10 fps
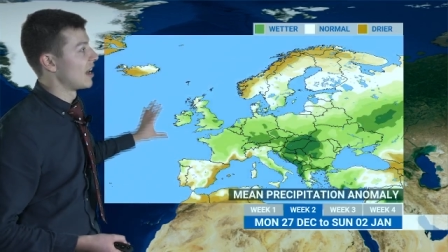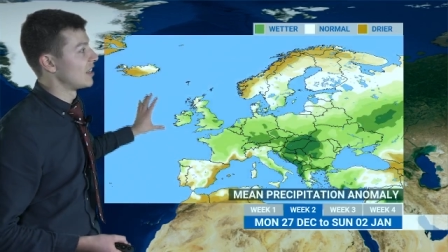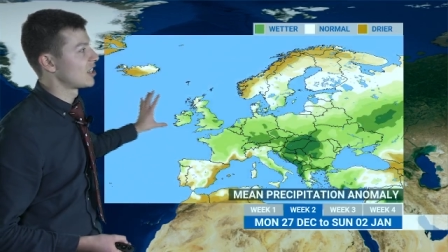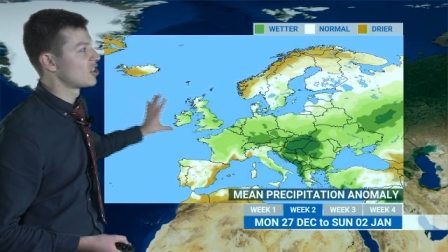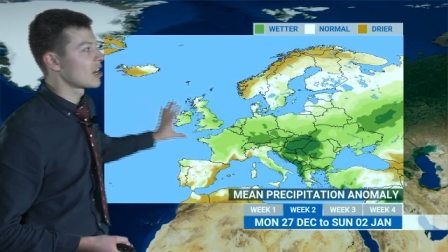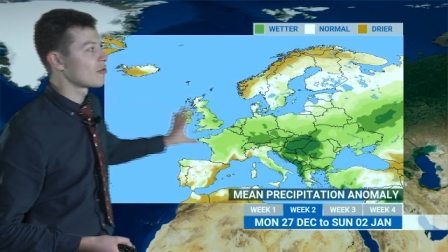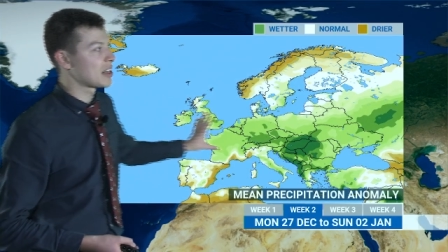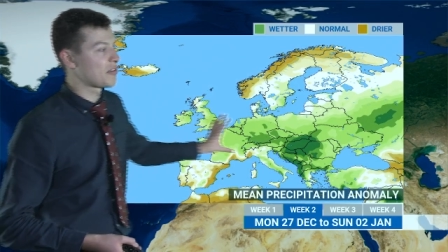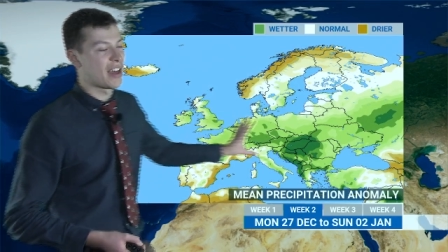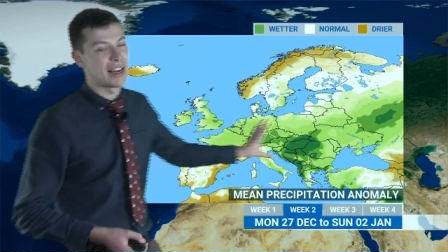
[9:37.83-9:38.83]
So
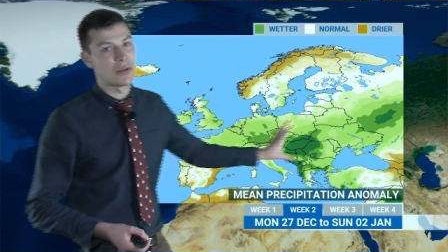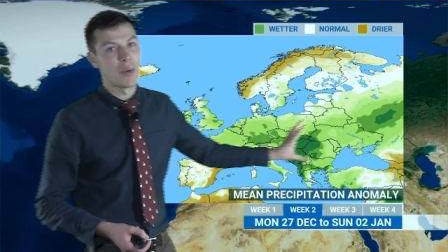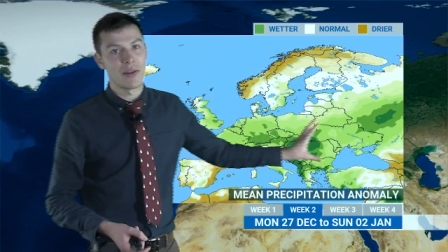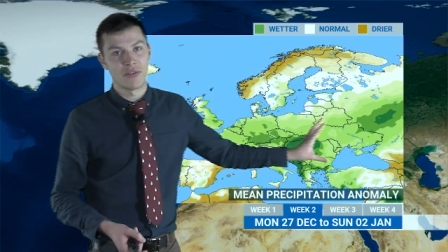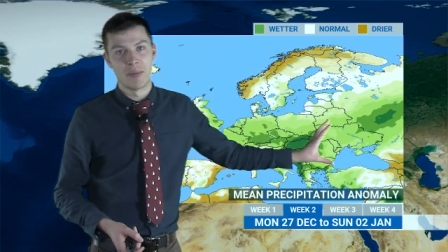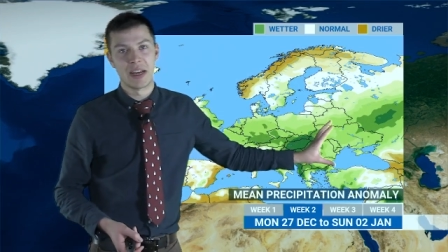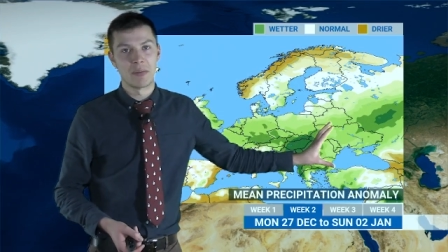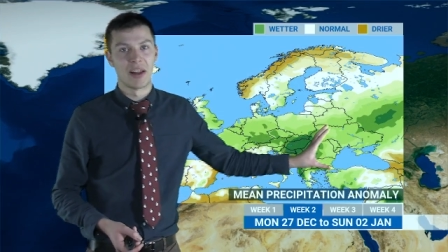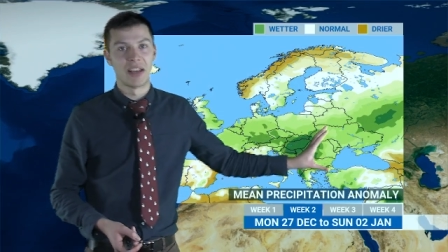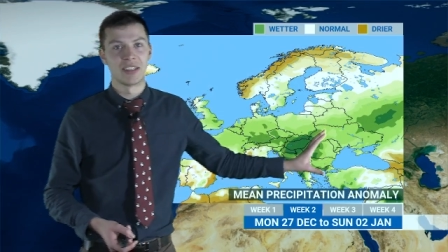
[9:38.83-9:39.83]
generally fairly wet for many
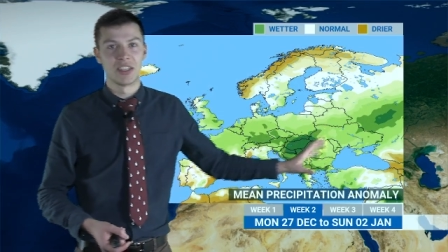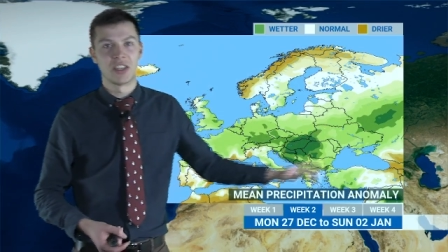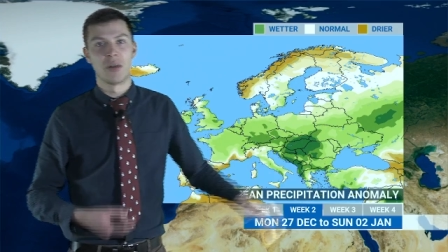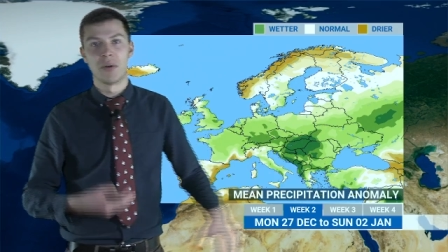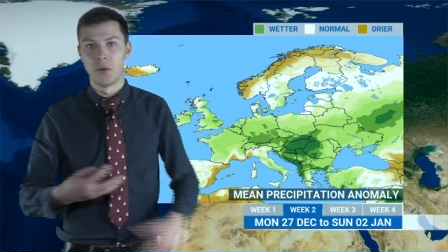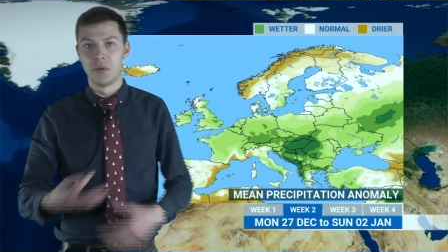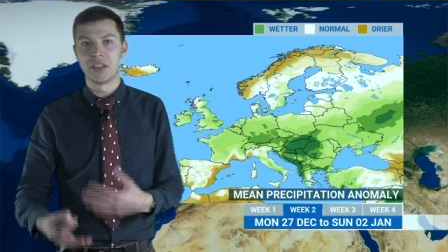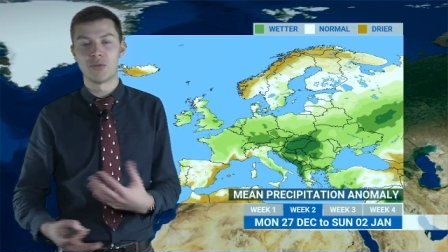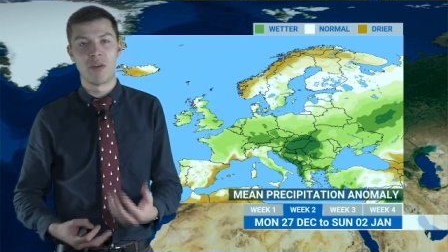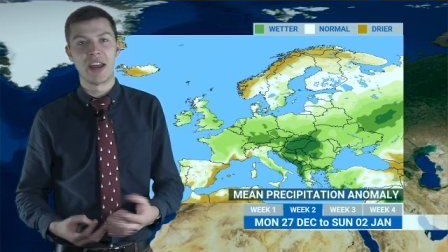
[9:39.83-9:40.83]
places, you know, with all
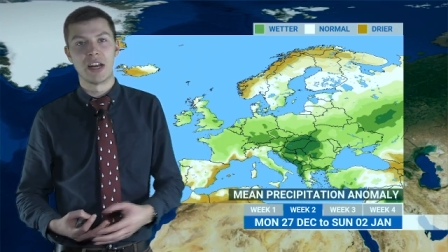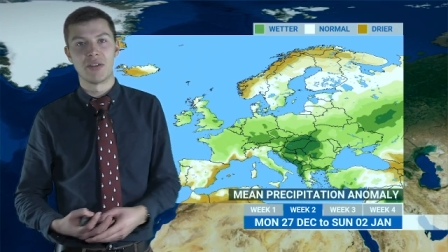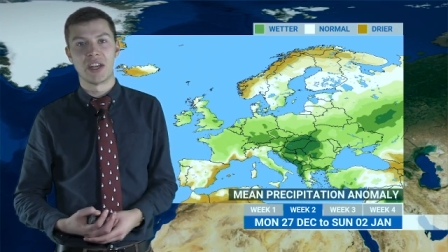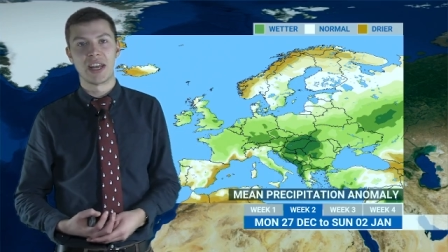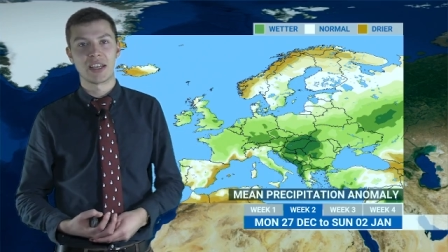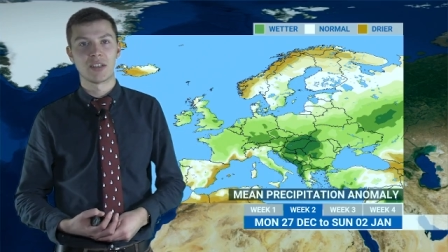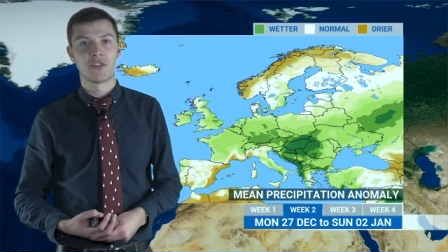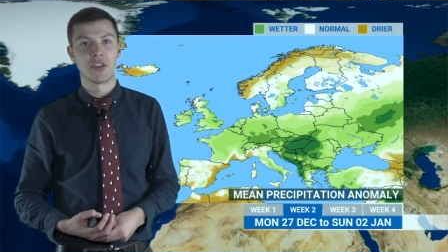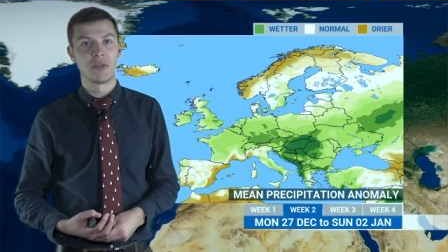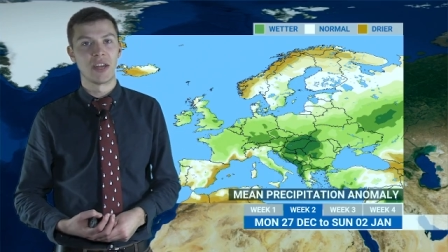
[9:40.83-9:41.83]
this rain over the next
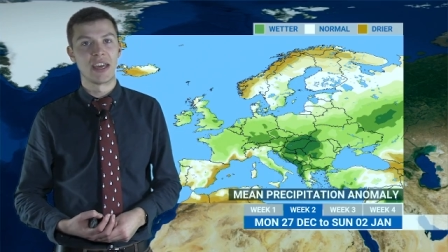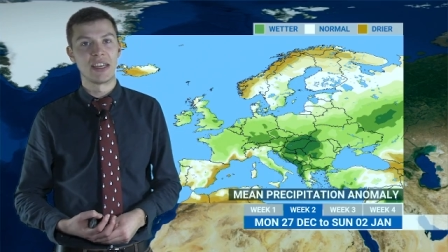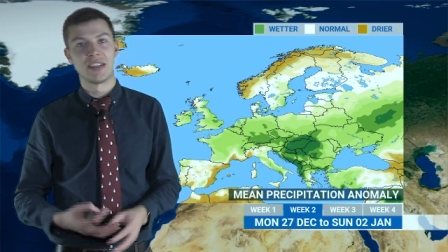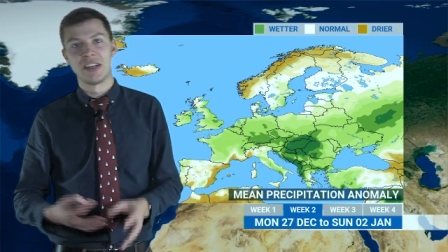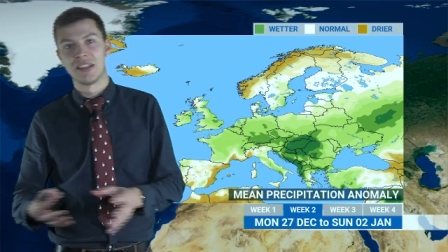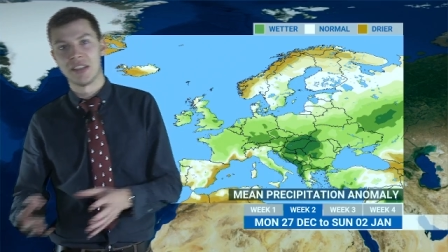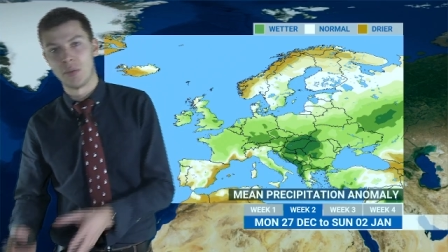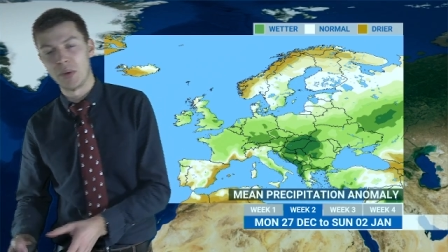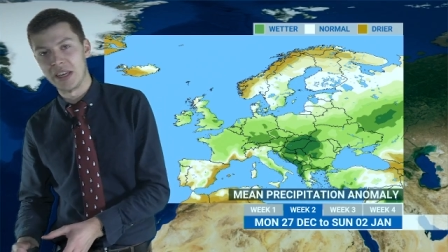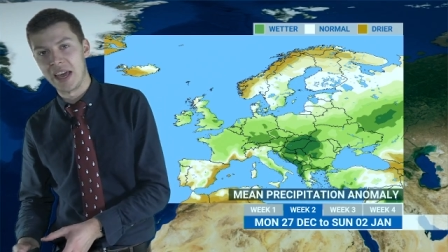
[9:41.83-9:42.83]
few days and into the
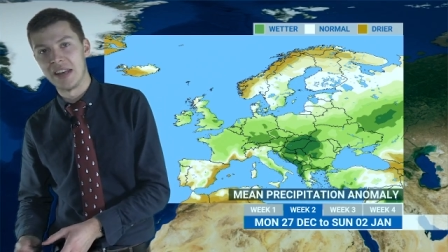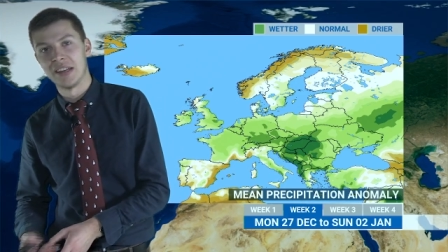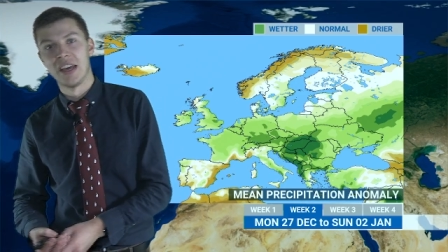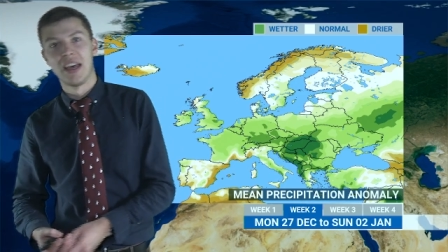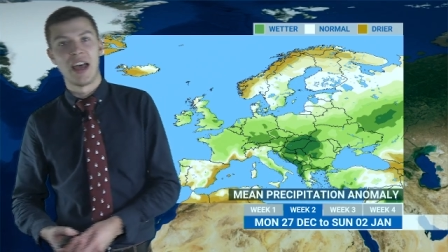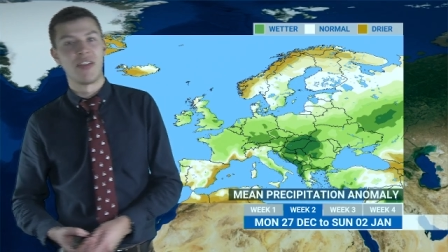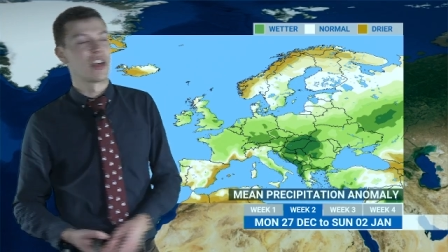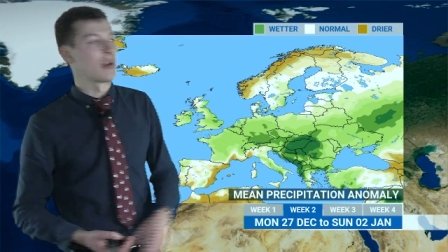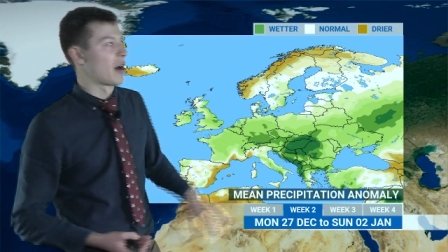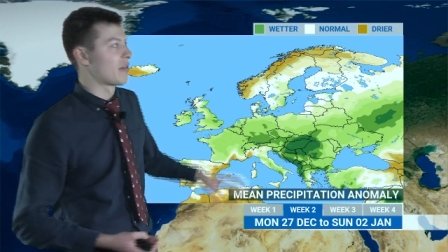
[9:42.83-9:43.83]
weekend and the
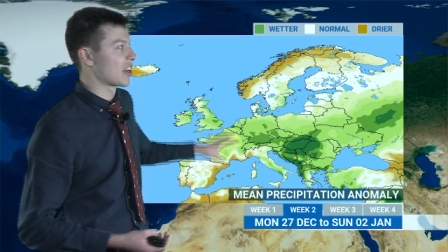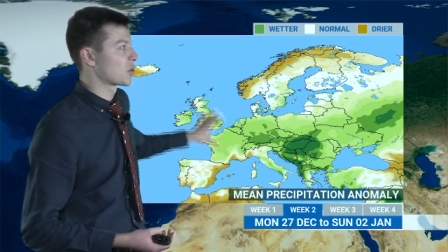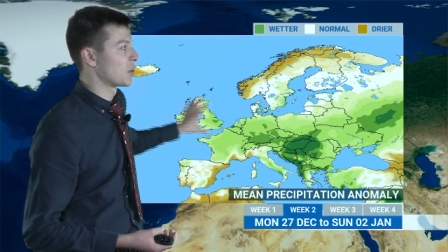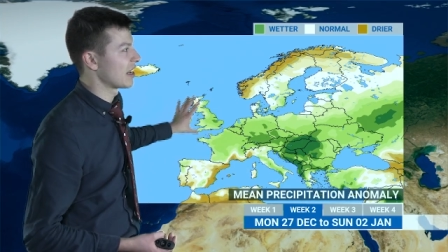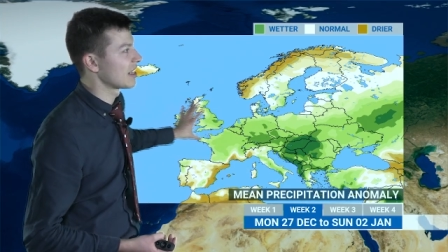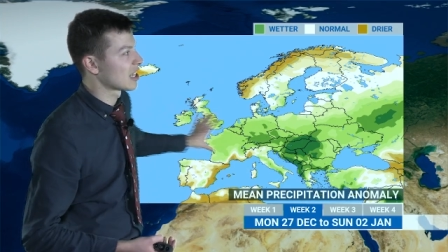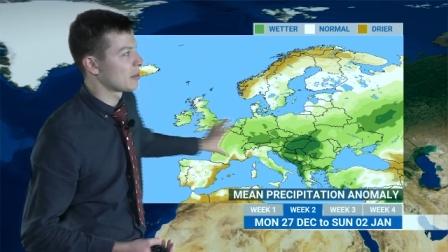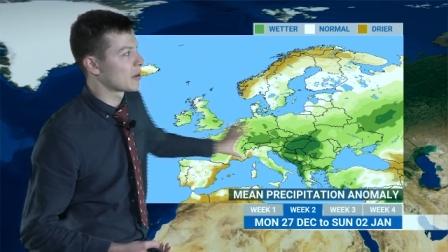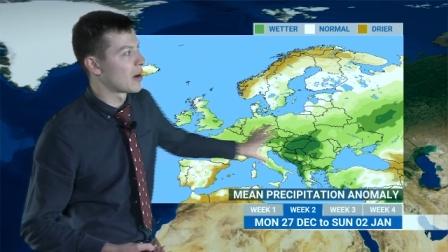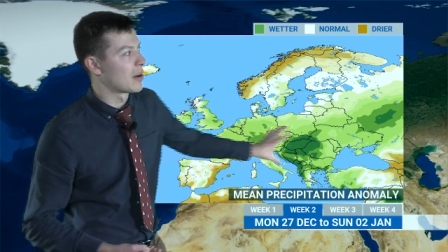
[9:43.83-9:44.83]
early part of next week, it is
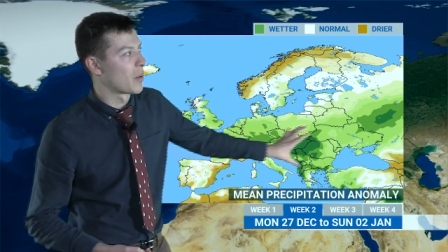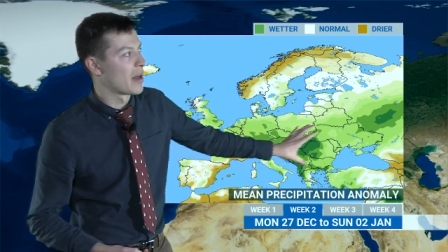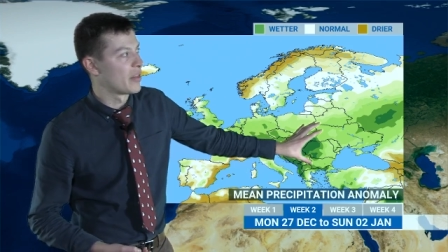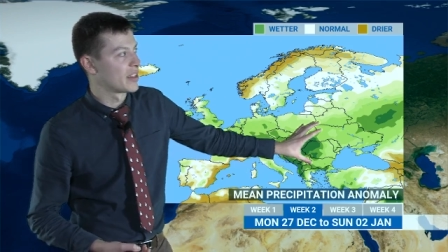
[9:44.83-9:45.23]
going to be quite wet.